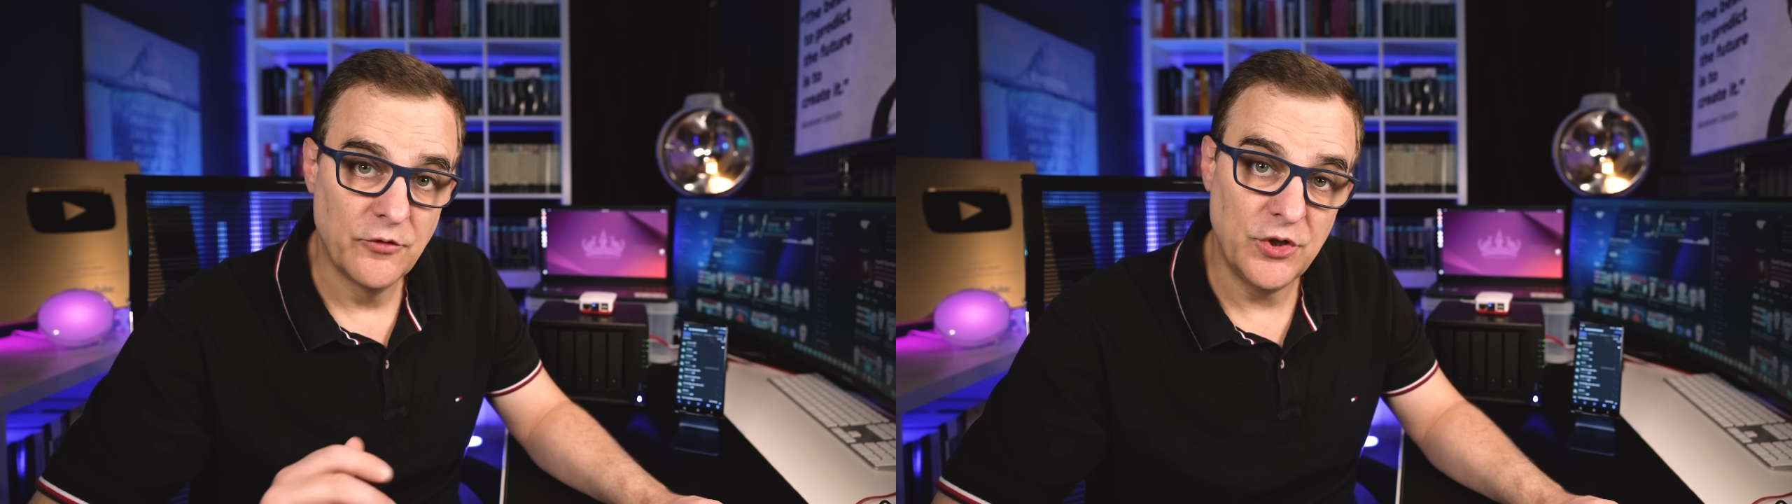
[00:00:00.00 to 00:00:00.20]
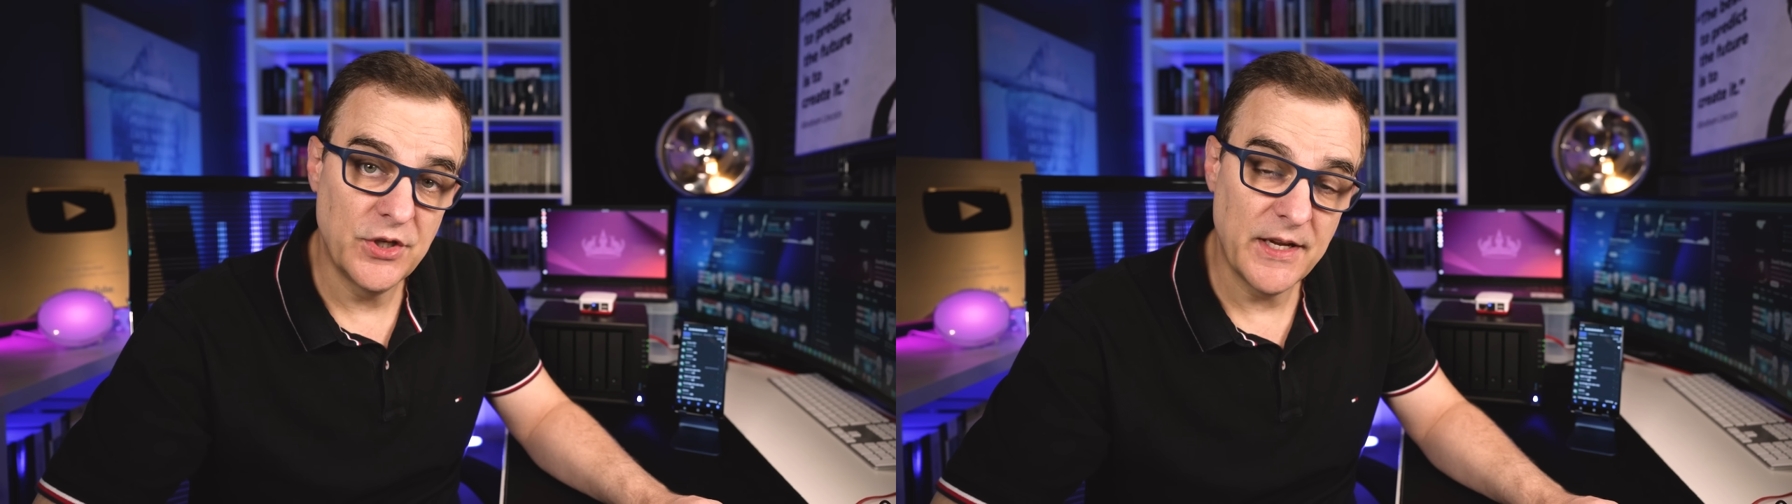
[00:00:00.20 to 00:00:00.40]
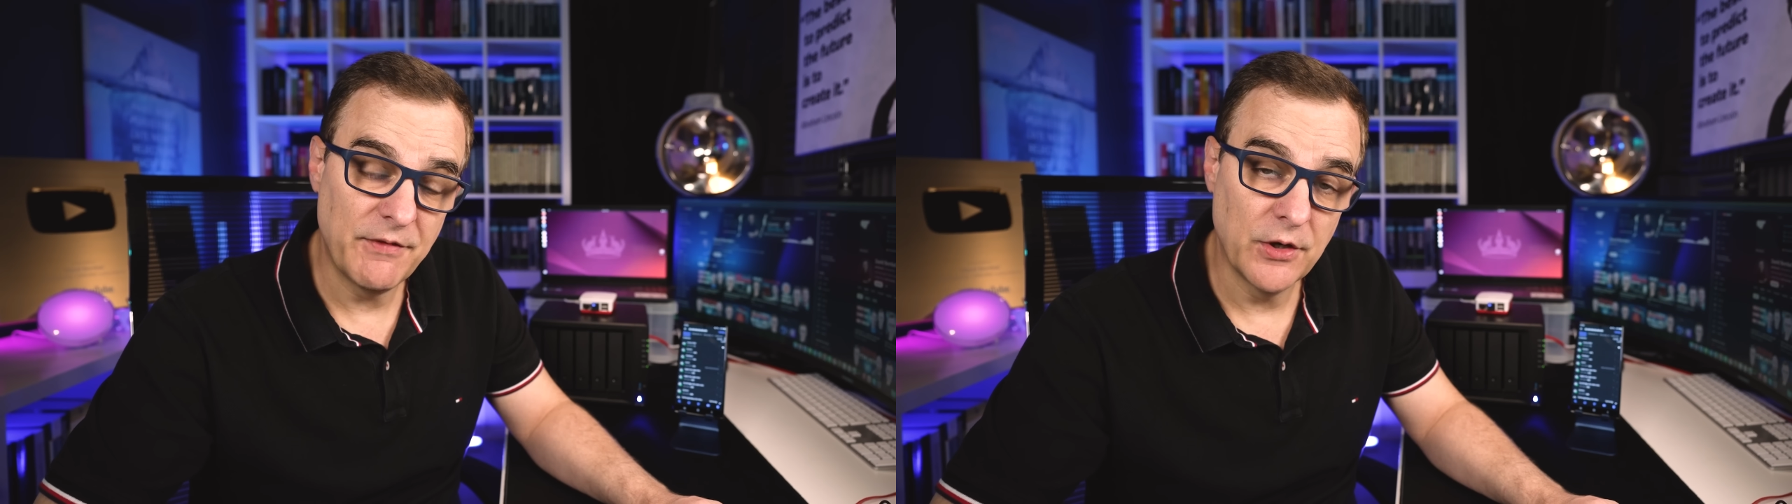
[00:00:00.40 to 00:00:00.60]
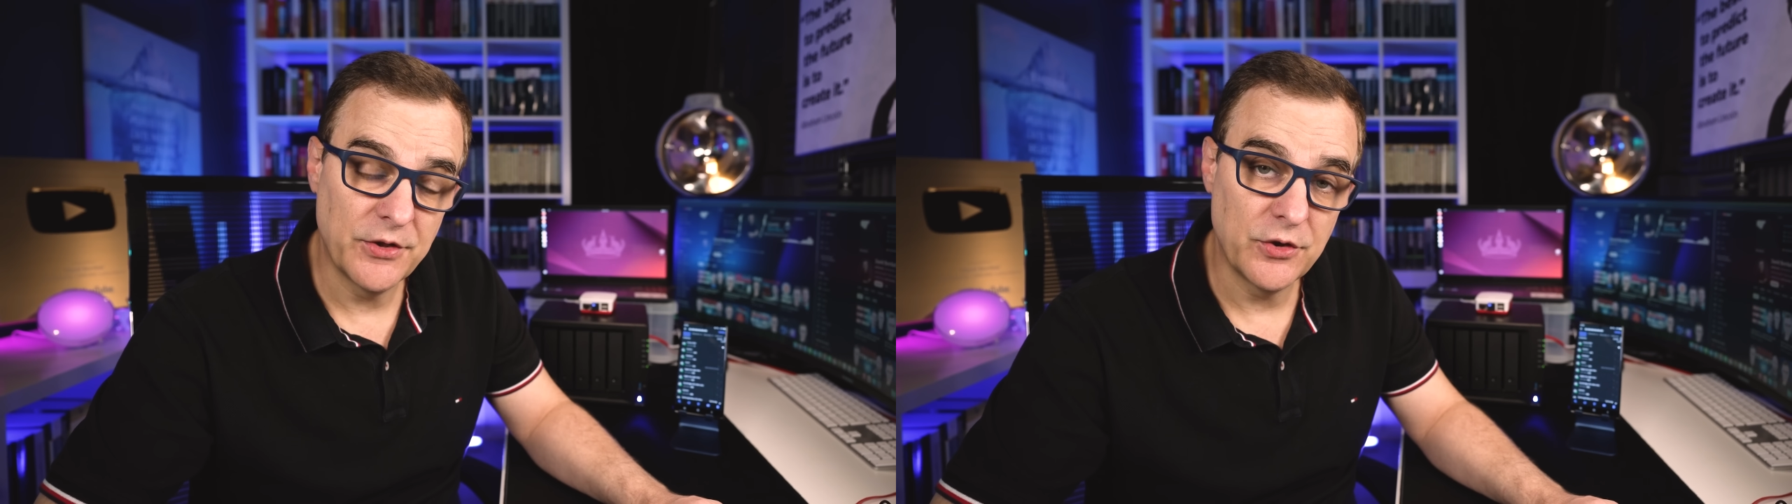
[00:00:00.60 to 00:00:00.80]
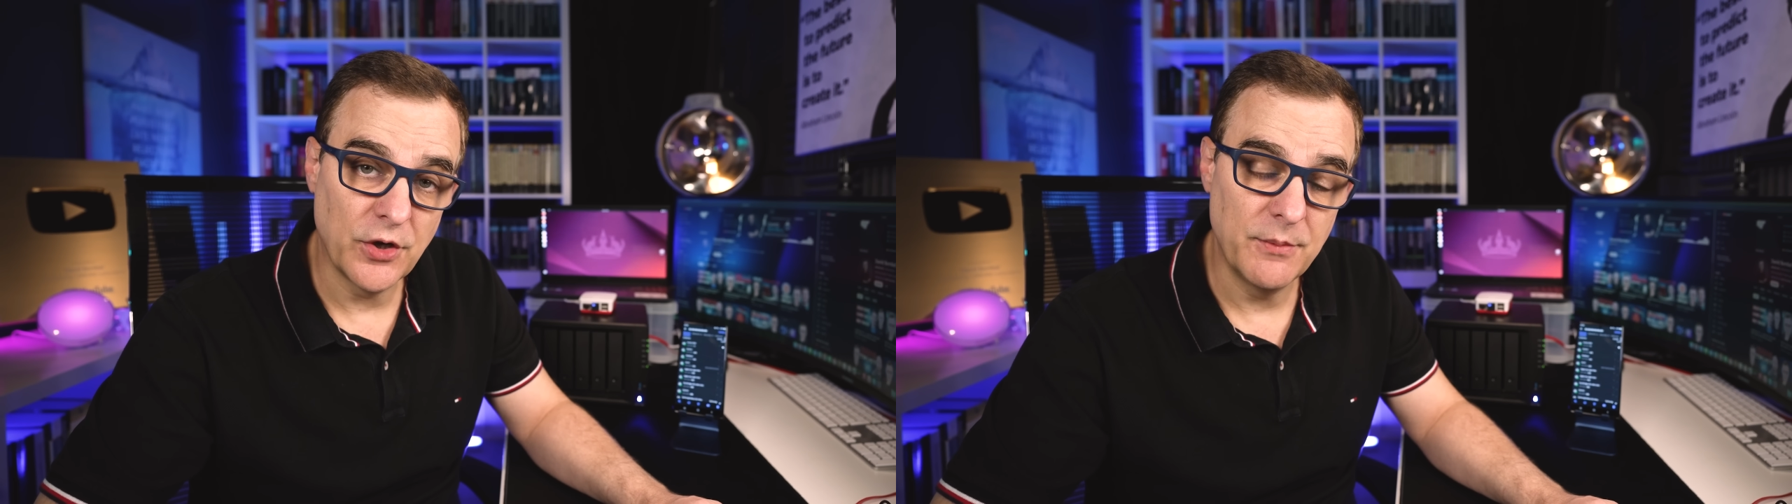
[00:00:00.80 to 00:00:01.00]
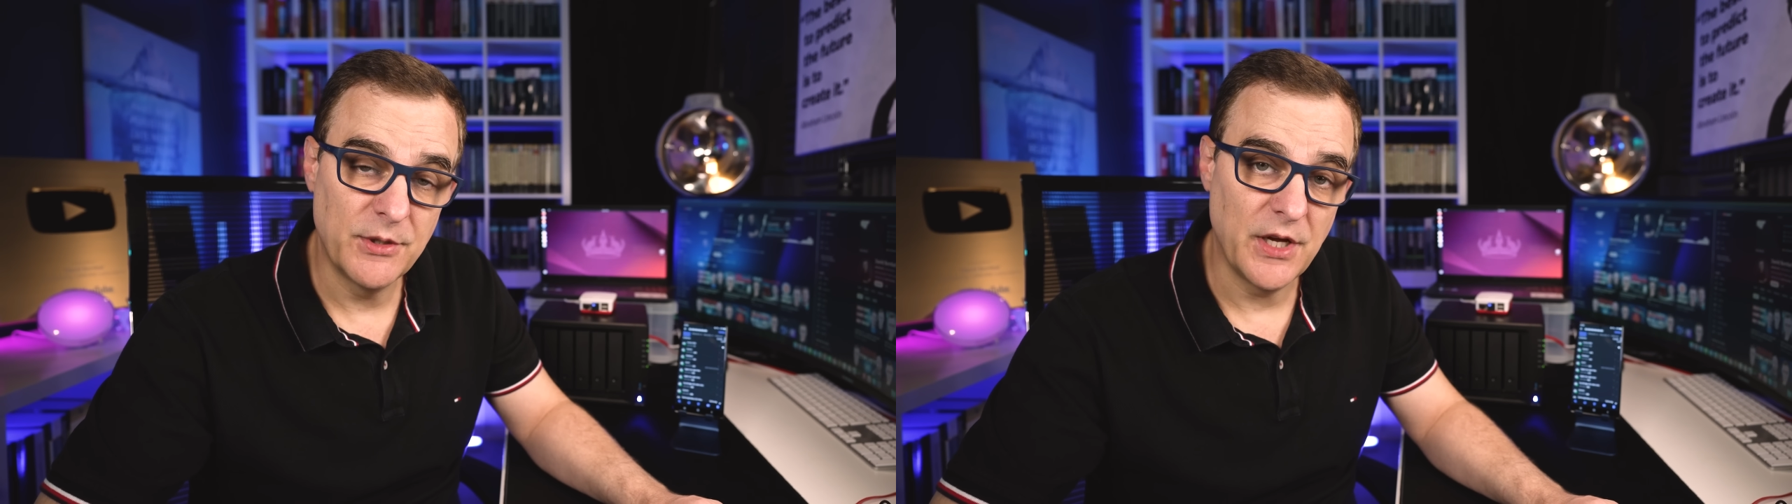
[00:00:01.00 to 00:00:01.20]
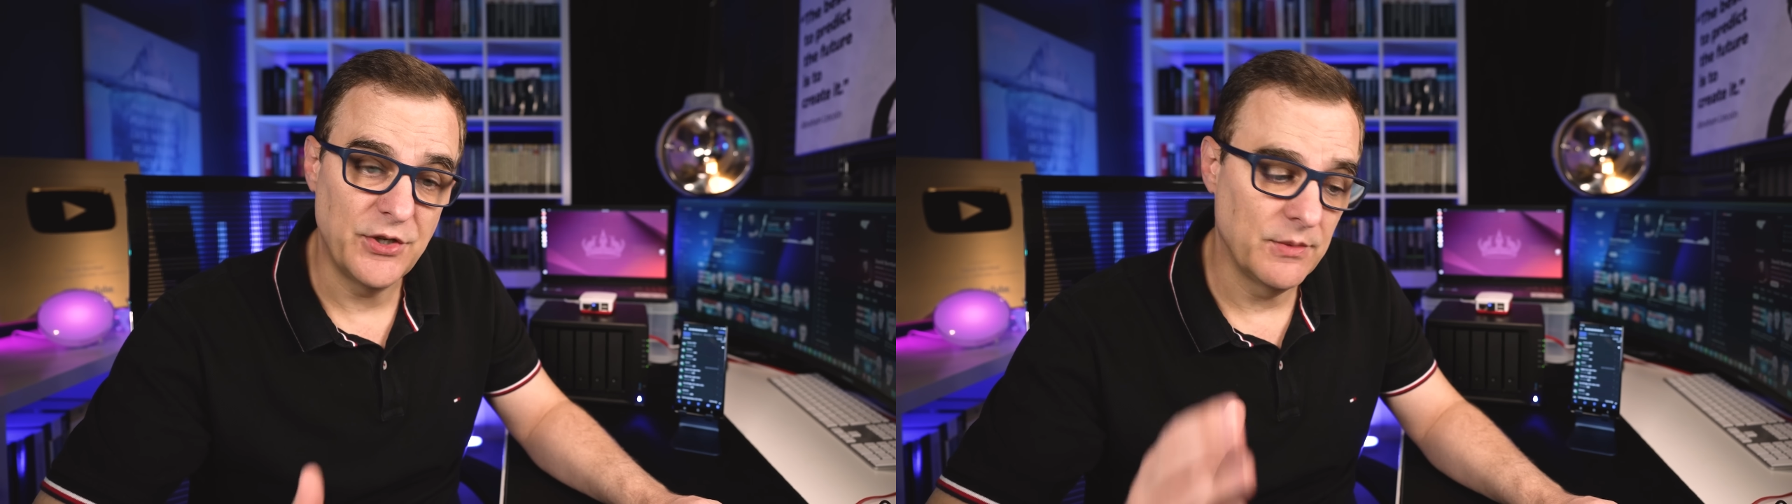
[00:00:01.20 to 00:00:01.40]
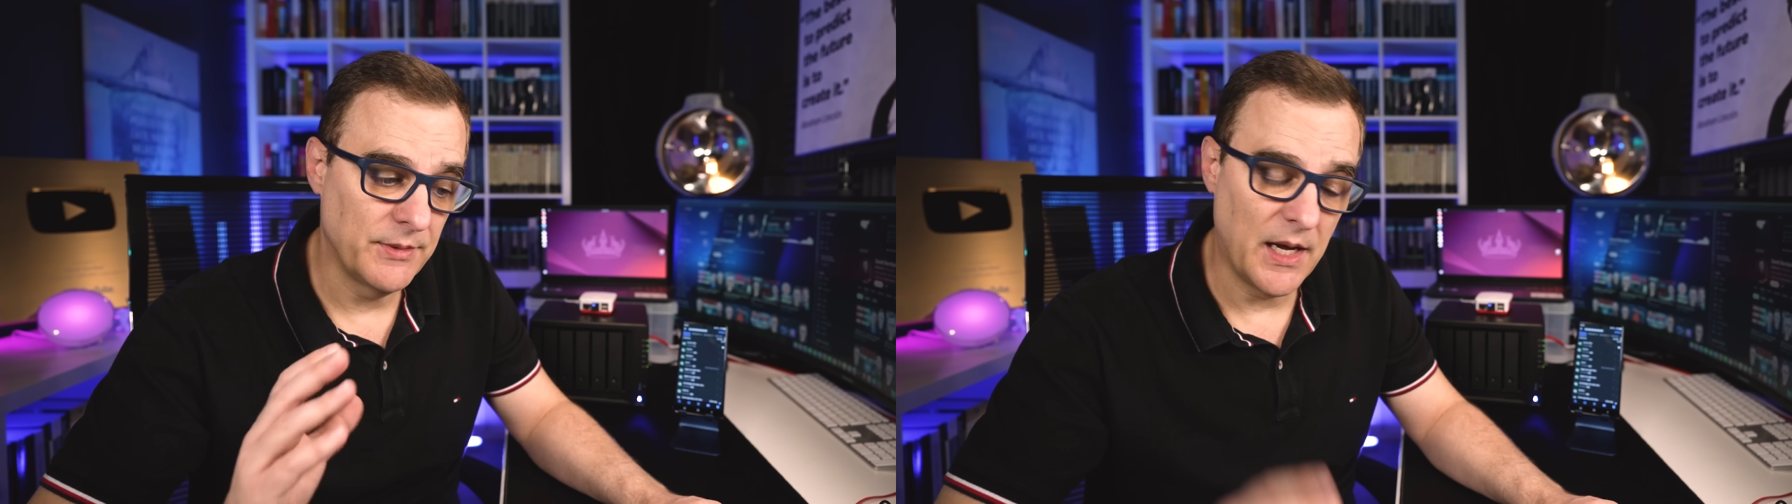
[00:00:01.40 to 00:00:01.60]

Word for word: So you can have a look at the documentation,